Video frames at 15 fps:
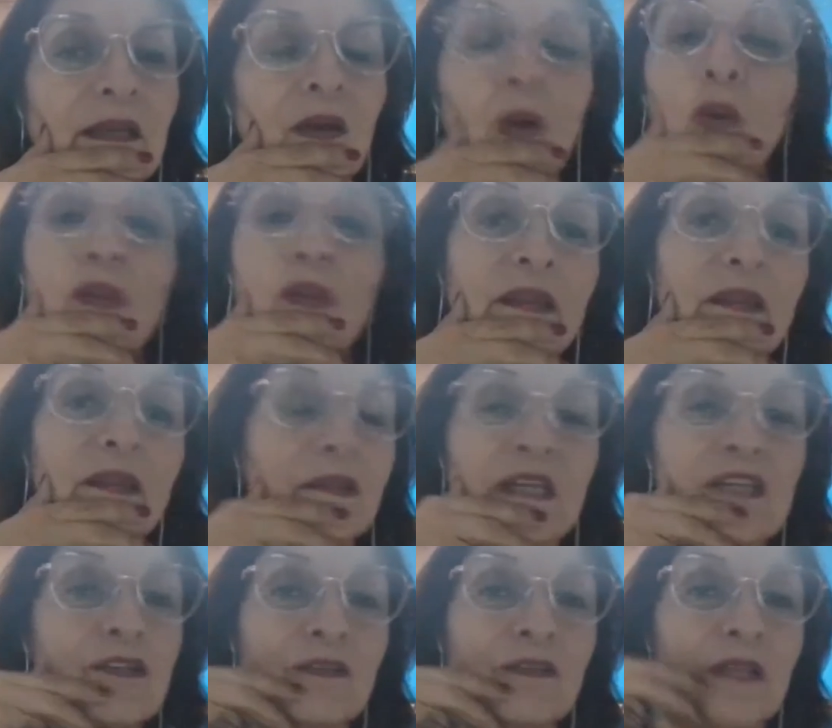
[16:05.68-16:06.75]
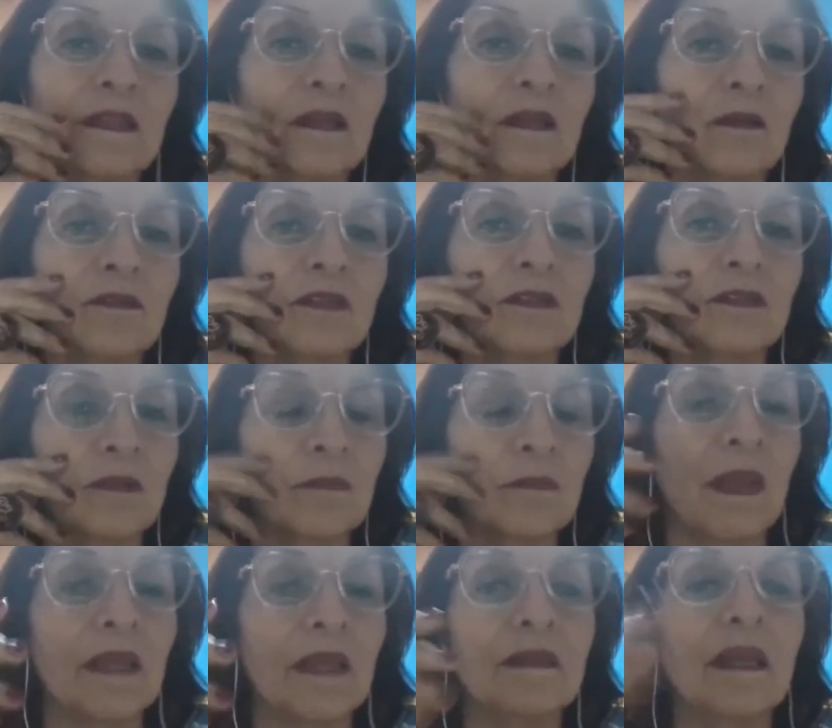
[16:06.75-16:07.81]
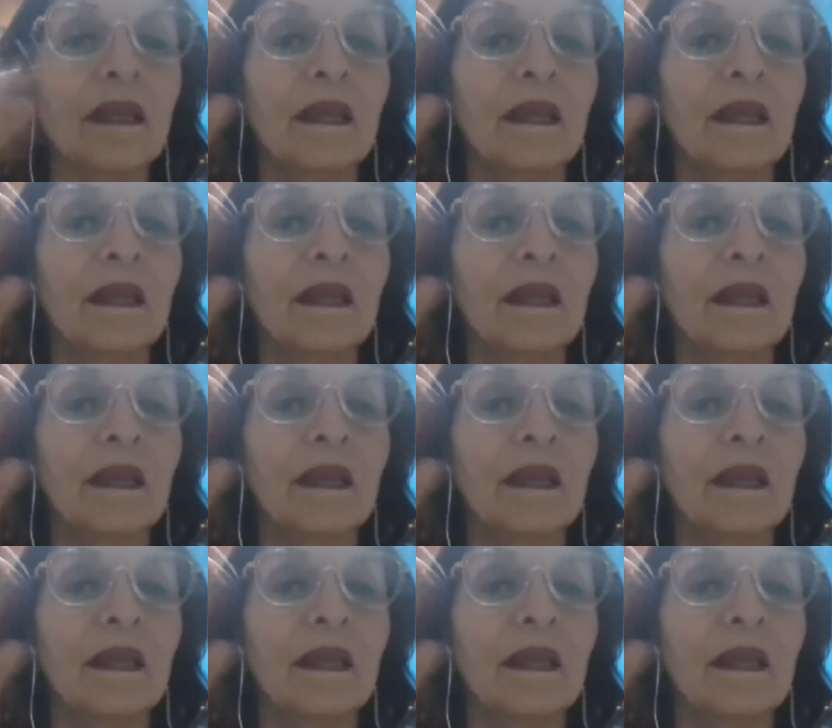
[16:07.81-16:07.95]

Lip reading: all the decisions that the constituent made.